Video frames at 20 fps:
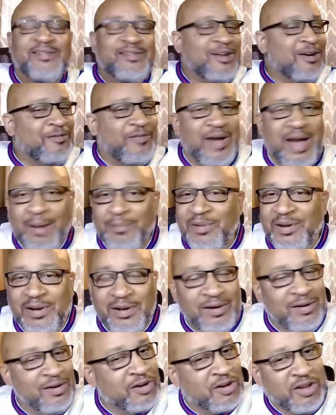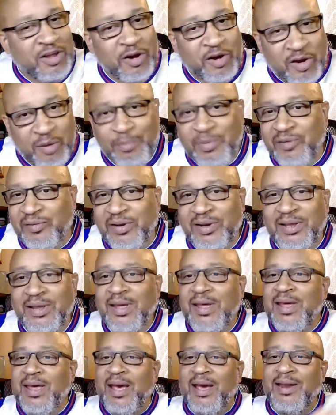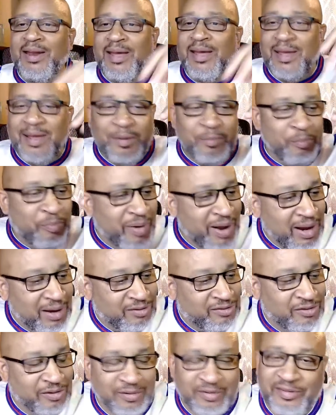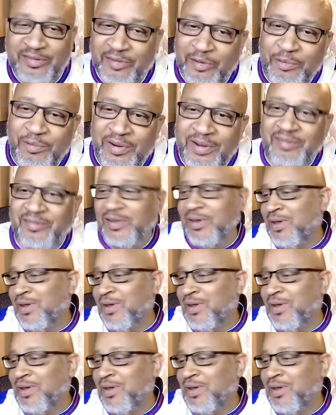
stuff happening in your community, and it impacts your students.